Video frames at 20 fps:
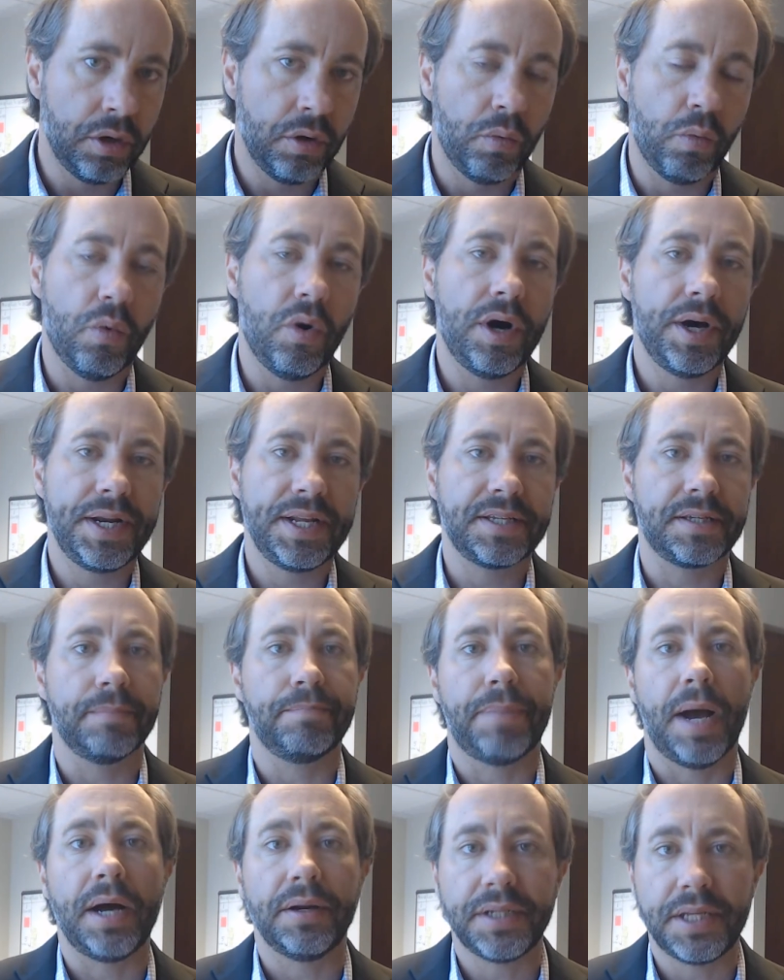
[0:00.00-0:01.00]
One is a
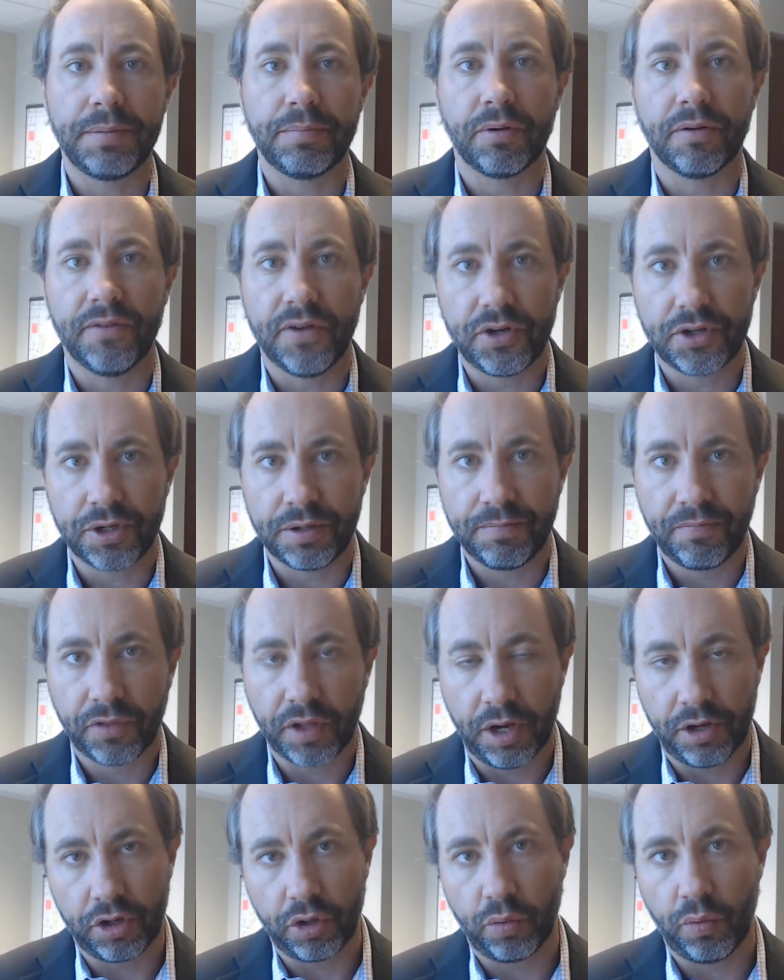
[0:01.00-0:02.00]
bounty provision,
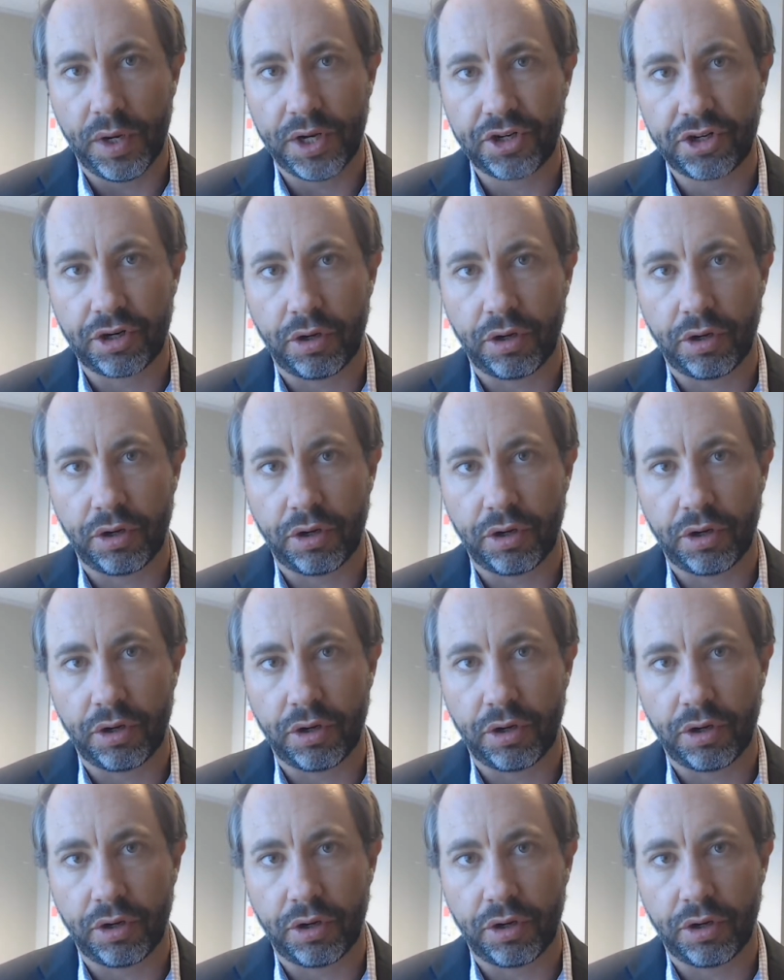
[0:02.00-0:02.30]
under which